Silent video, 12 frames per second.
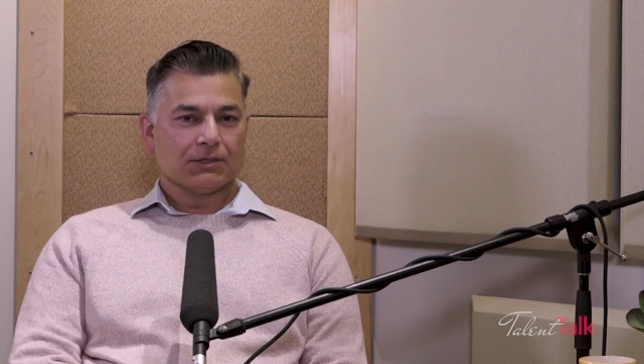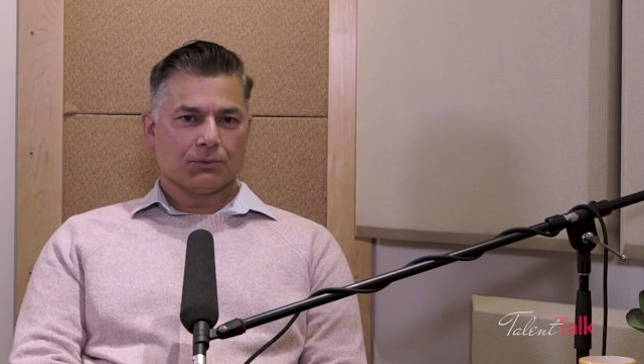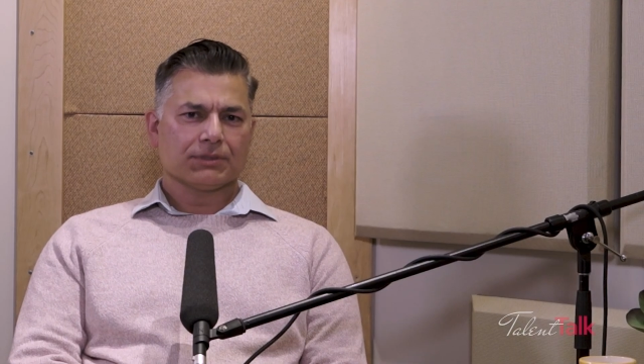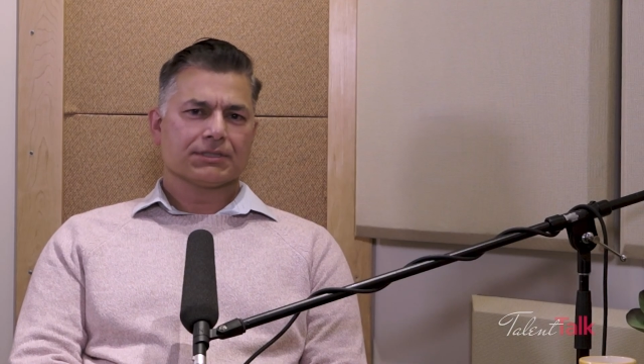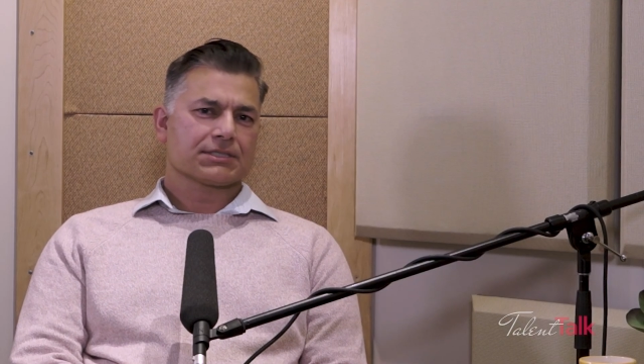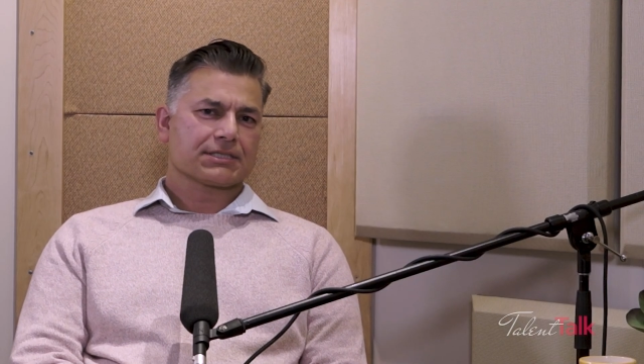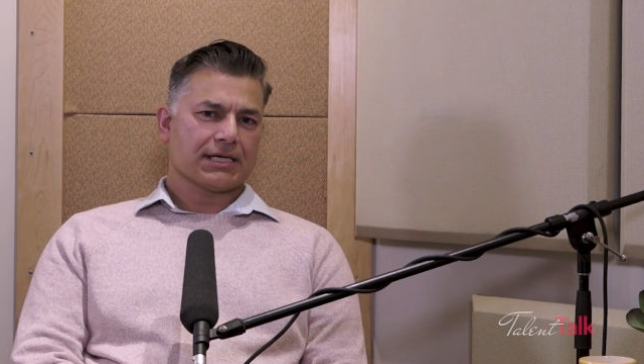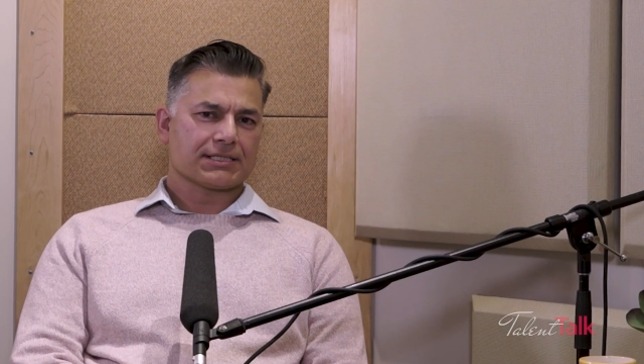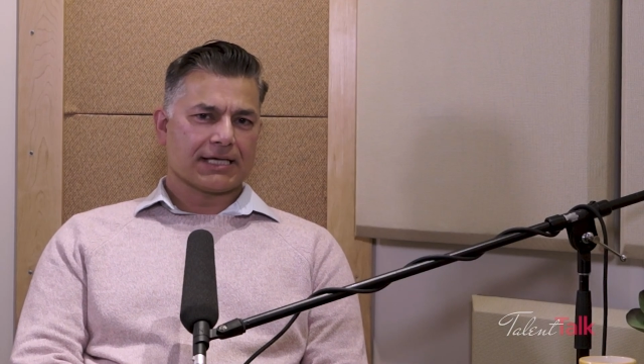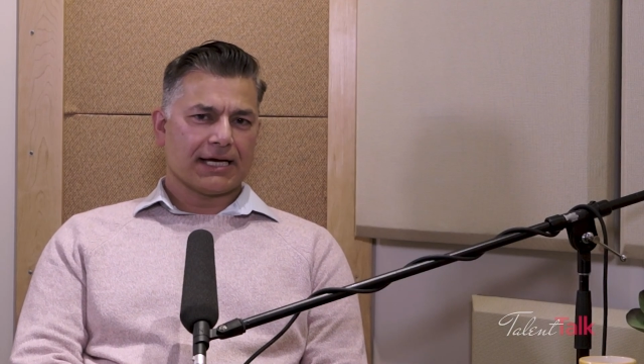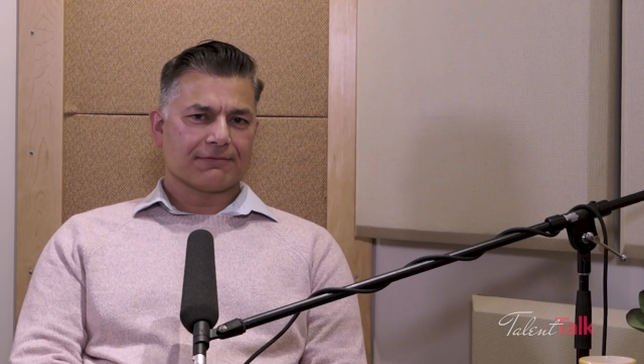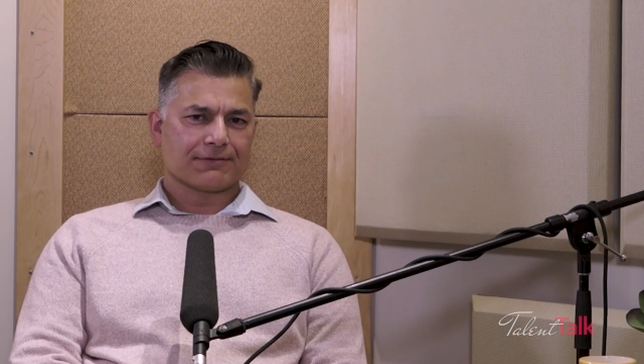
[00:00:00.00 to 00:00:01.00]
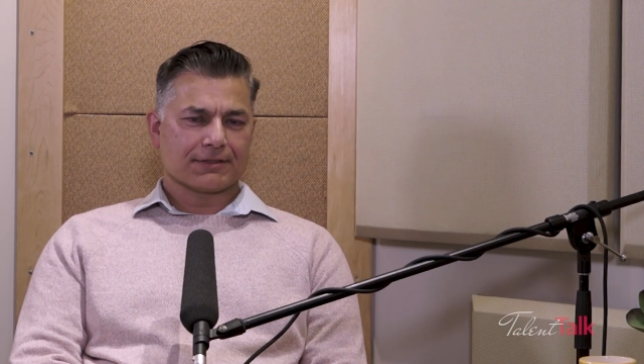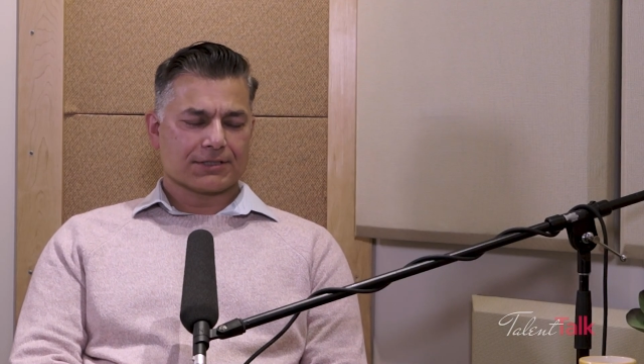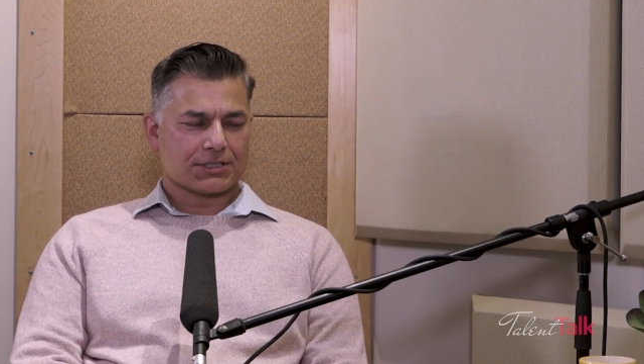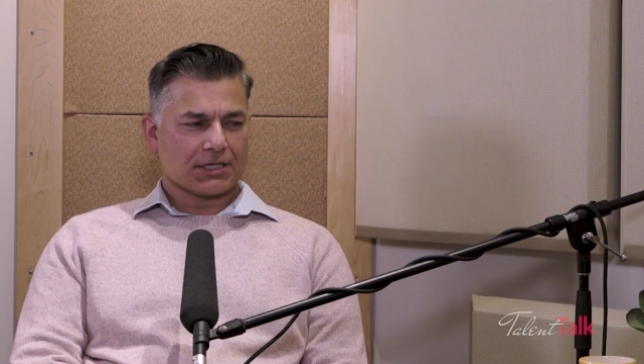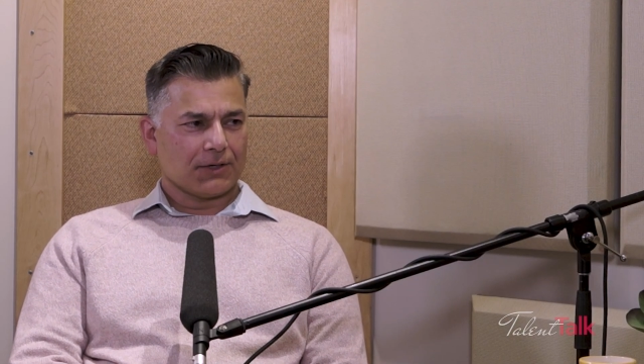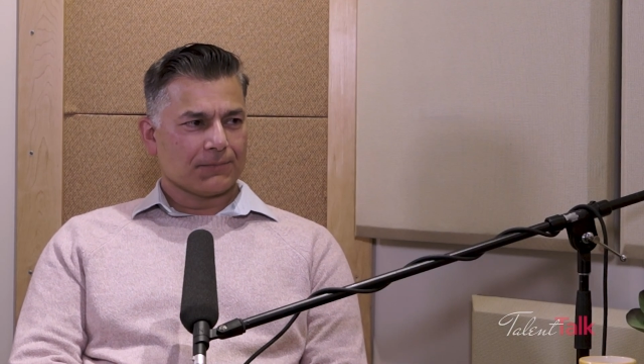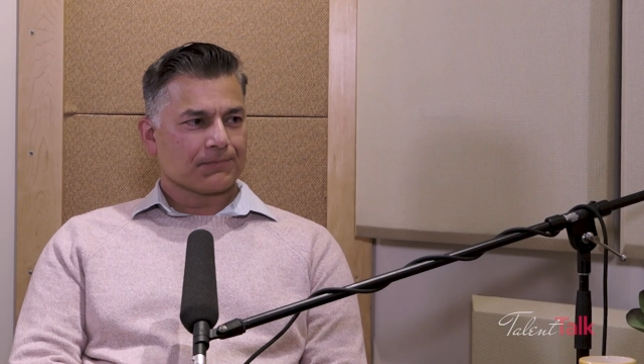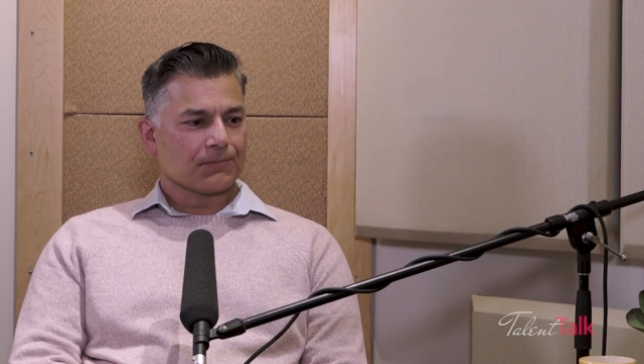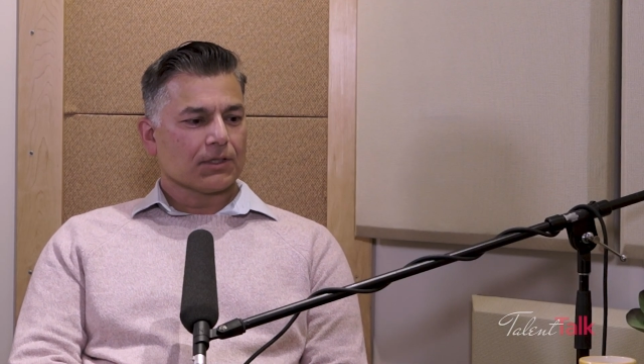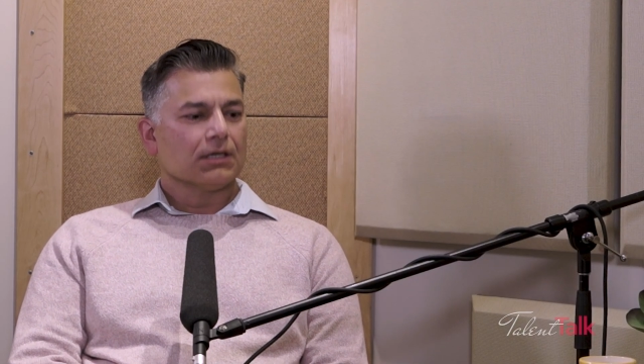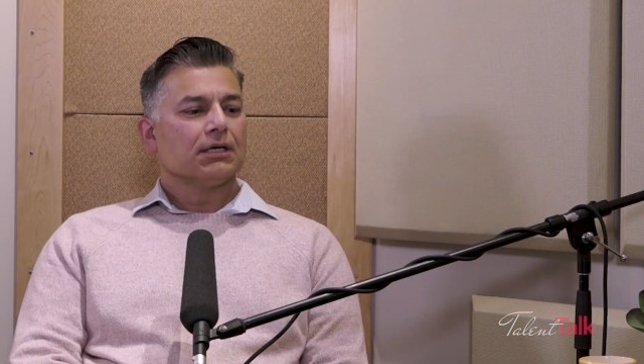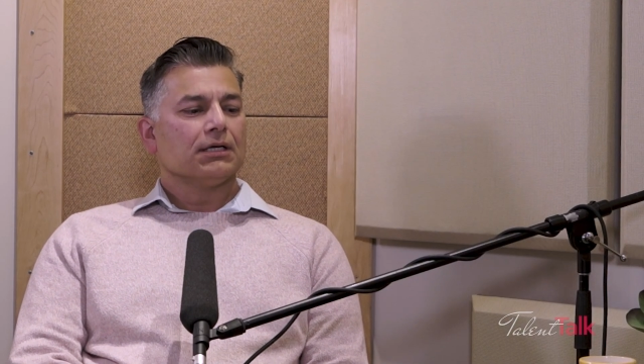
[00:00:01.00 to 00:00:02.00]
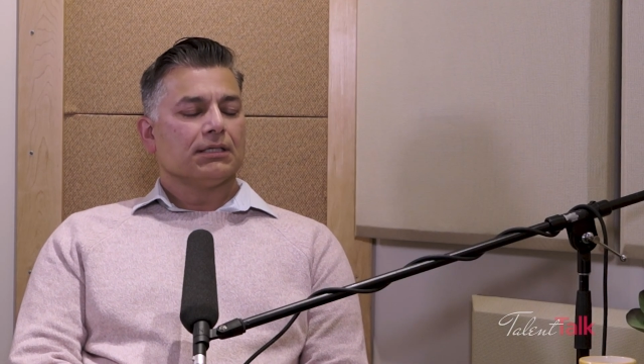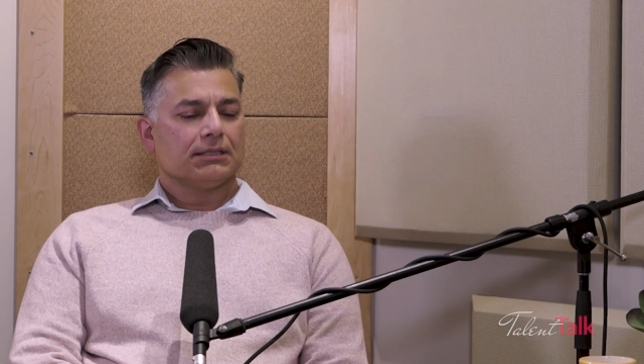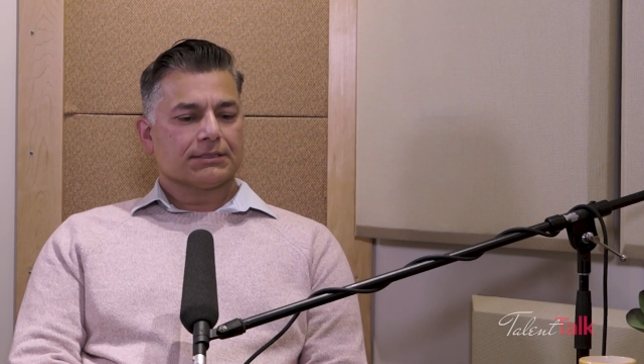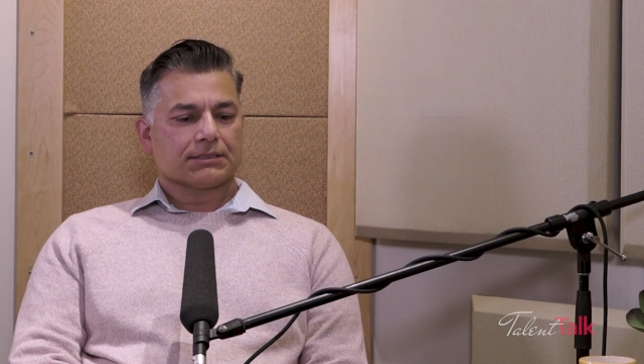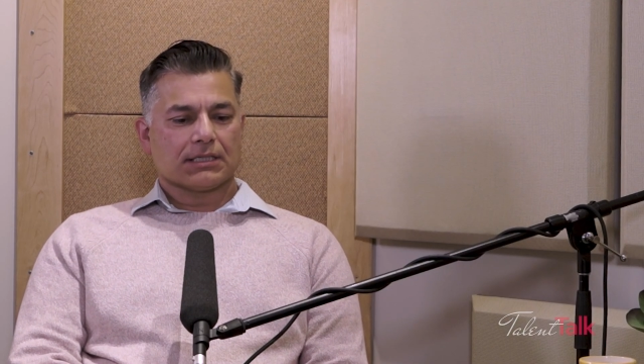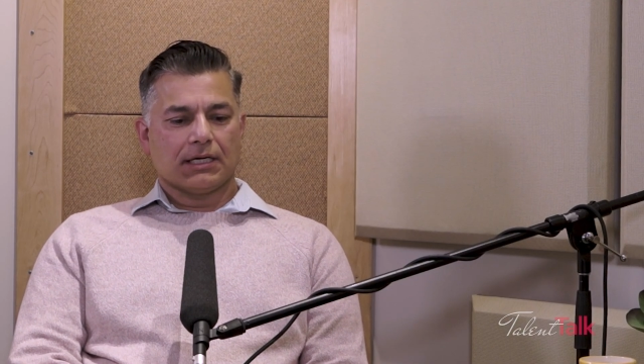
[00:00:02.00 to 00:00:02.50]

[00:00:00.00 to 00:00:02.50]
We'll discuss after the show. Listen,